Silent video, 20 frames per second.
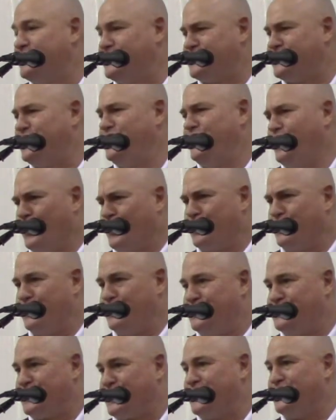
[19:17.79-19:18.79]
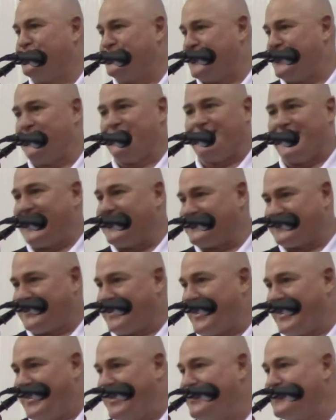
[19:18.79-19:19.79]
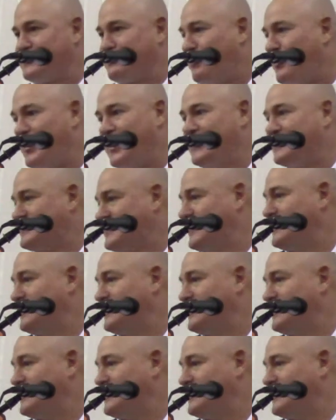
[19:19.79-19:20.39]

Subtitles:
It was in Newark, New Jersey, and that's like his place,